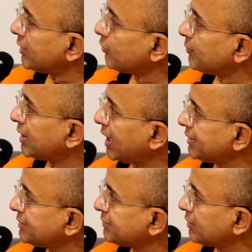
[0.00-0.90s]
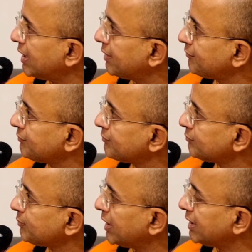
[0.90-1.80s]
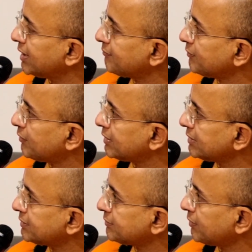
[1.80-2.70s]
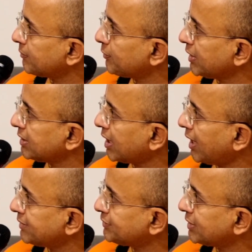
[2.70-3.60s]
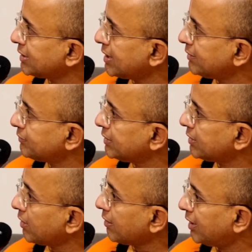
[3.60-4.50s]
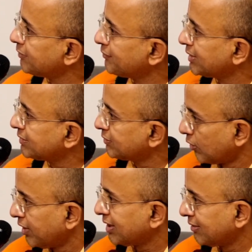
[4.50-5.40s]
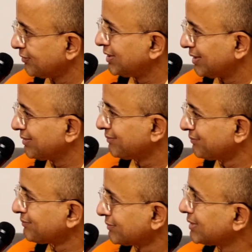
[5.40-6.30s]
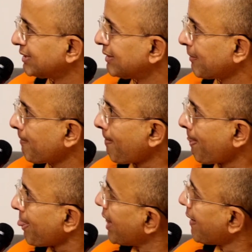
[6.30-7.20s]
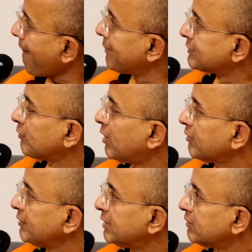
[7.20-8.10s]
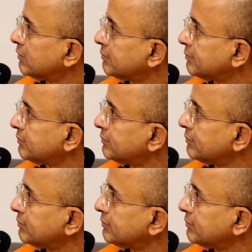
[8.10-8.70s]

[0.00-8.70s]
It would be nice to have plenty of devotees who are putting their hands together and doing a lot of hard work to grow a community. Uh, so what we do,